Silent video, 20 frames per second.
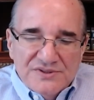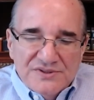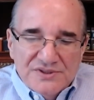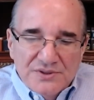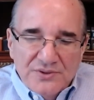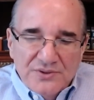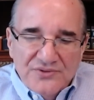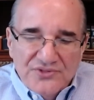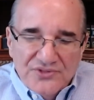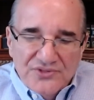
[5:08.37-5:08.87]

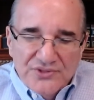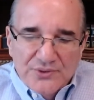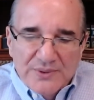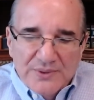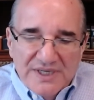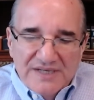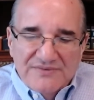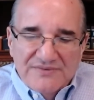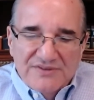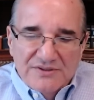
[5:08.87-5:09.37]

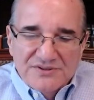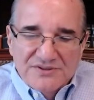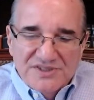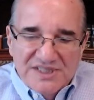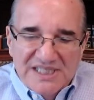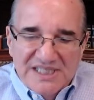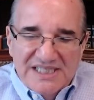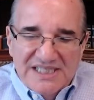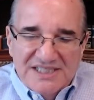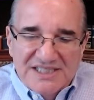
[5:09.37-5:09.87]
three of those
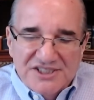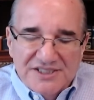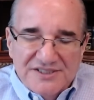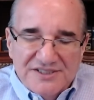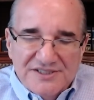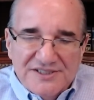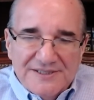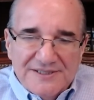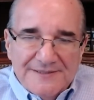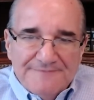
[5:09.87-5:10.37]

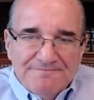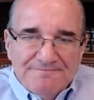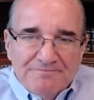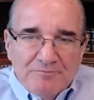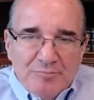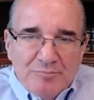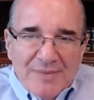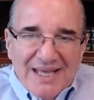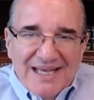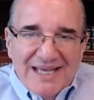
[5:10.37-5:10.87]
nations
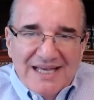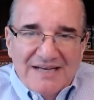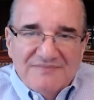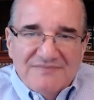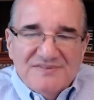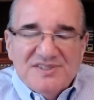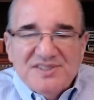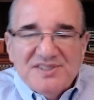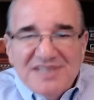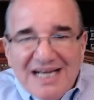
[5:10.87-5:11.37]
have
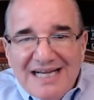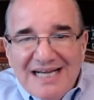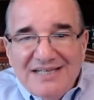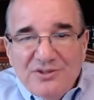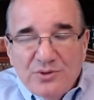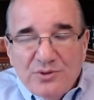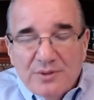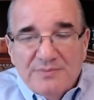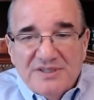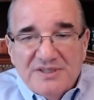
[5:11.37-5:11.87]
signed
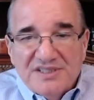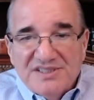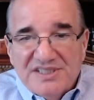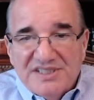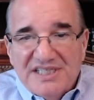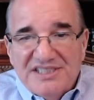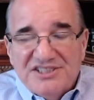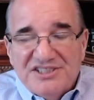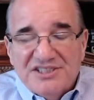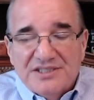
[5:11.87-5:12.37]

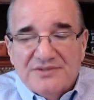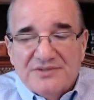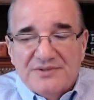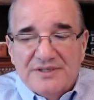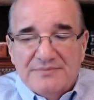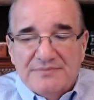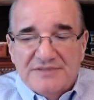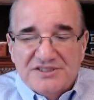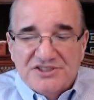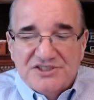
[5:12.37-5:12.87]
normalization
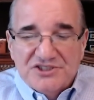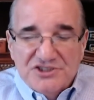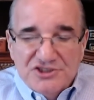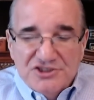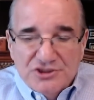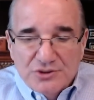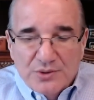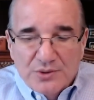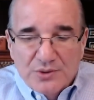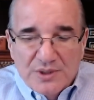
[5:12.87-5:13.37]
agreements.
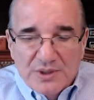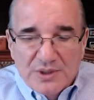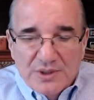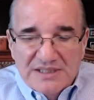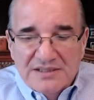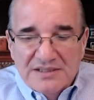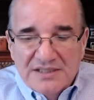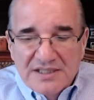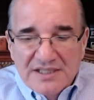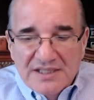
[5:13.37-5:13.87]

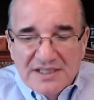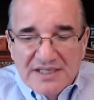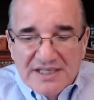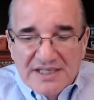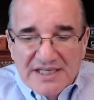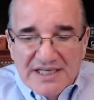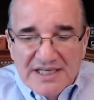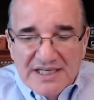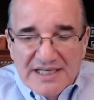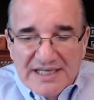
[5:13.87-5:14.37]
Jordan
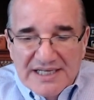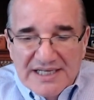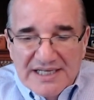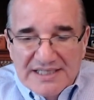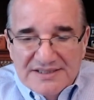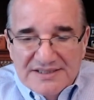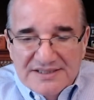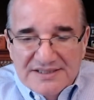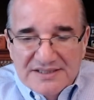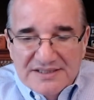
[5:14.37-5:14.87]

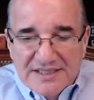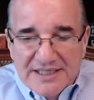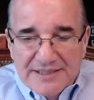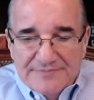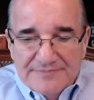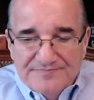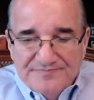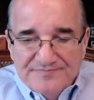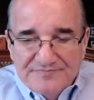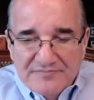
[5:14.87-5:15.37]

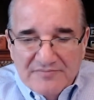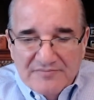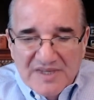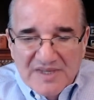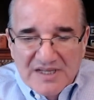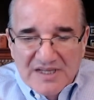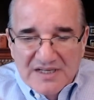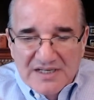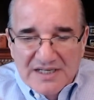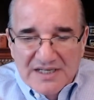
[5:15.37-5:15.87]
and
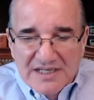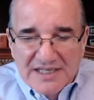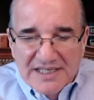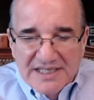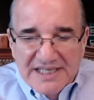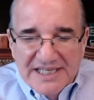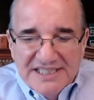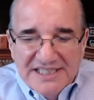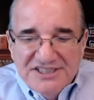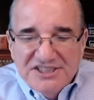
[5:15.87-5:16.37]

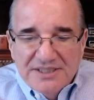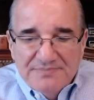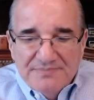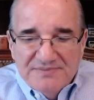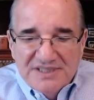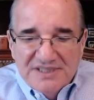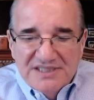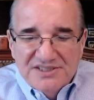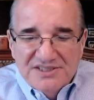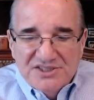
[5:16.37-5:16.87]
Egypt
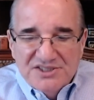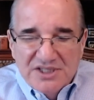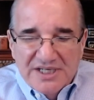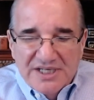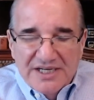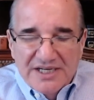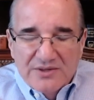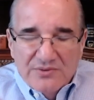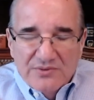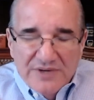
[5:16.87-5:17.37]
and
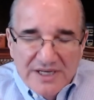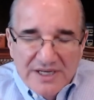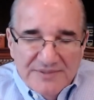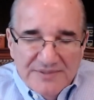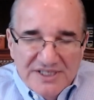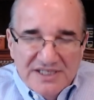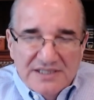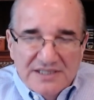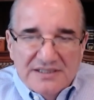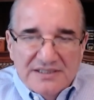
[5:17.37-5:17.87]
Saudi
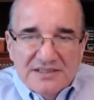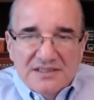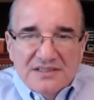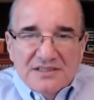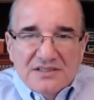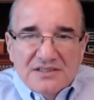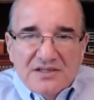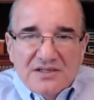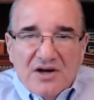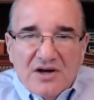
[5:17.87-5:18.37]
Arabia
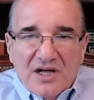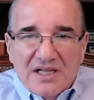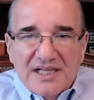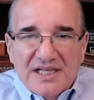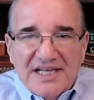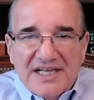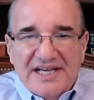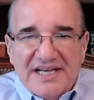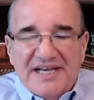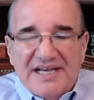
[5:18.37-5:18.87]
all
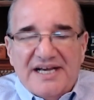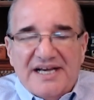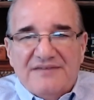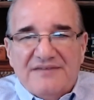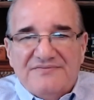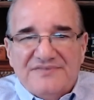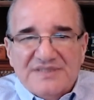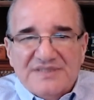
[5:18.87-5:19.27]
have